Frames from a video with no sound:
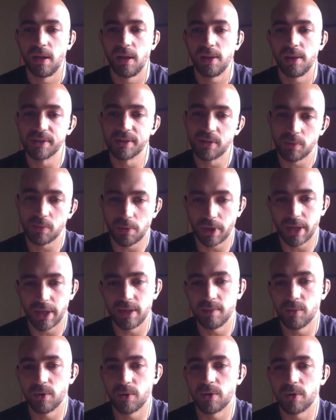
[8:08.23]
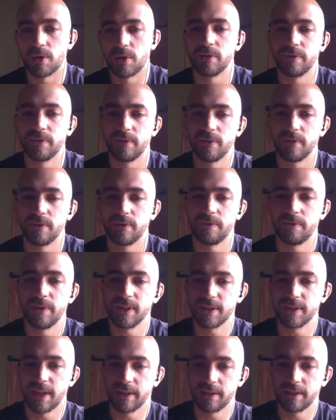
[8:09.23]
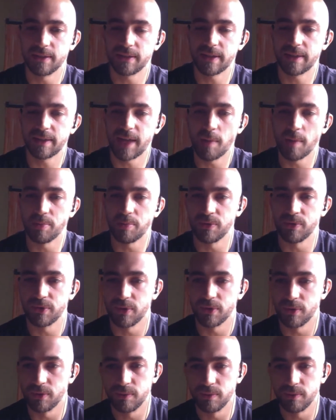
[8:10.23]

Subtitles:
doesn't work anymore. Things like this can happen. So